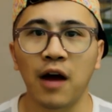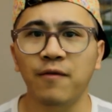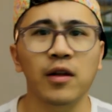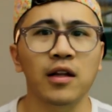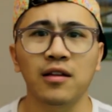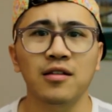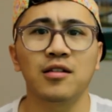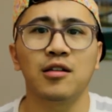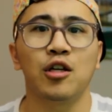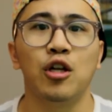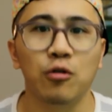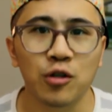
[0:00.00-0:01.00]
I feel like this is
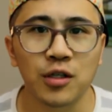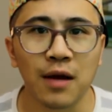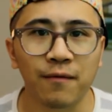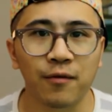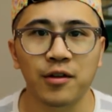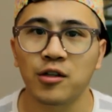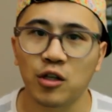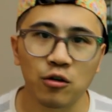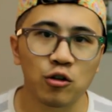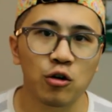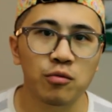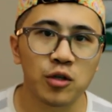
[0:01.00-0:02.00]
a huge step for this
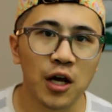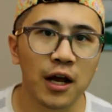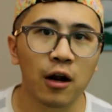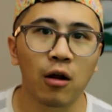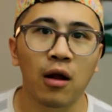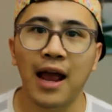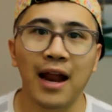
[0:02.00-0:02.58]
YouTube channel,